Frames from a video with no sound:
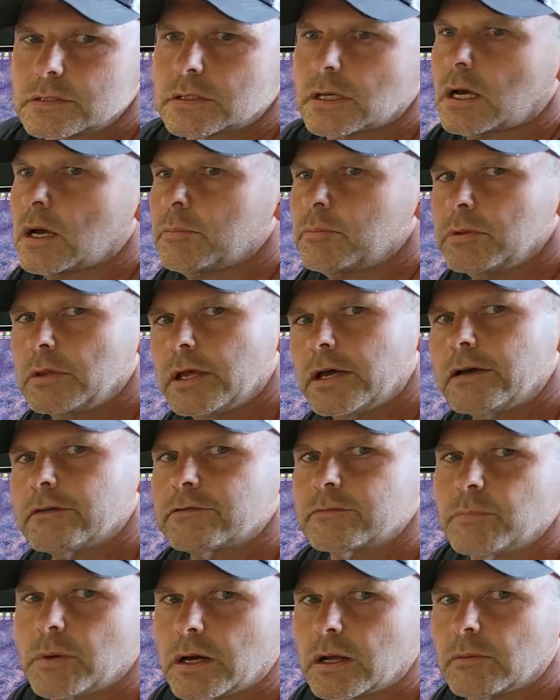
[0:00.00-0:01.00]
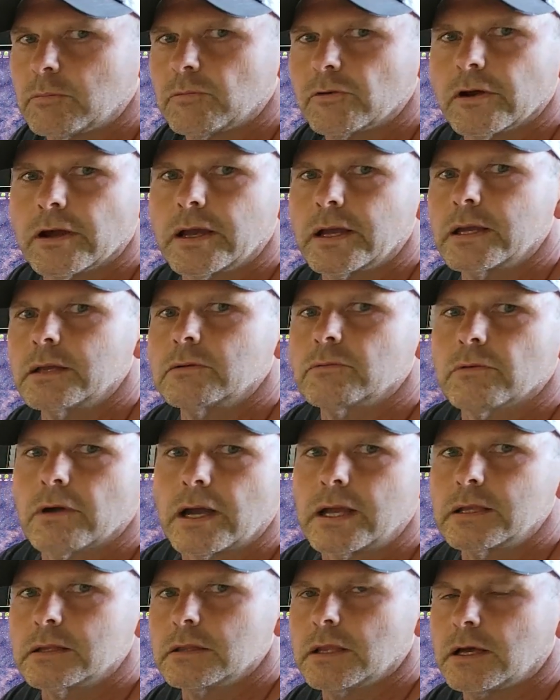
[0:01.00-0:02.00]
top left, bottom right,
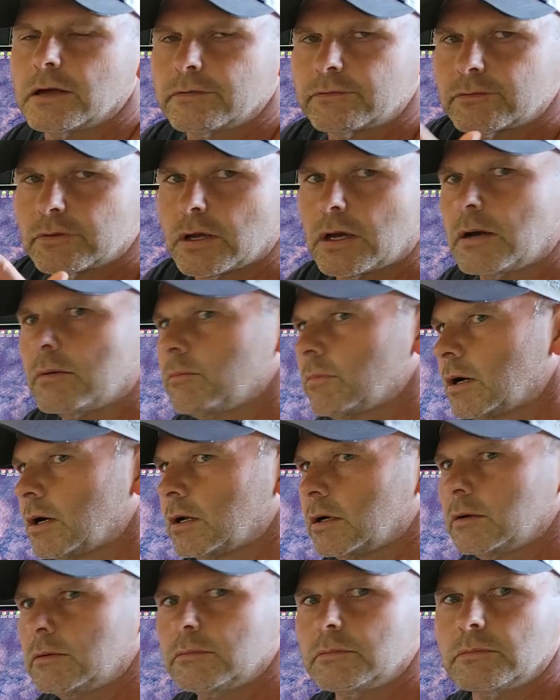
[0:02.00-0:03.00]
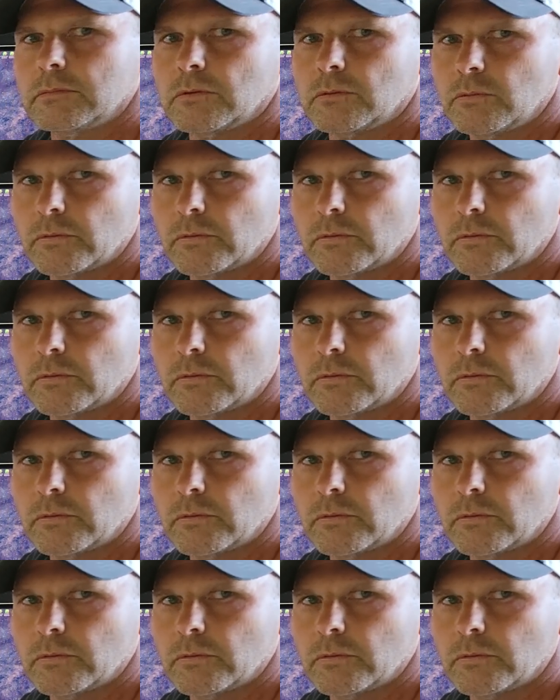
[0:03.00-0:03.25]
right left, top bottom,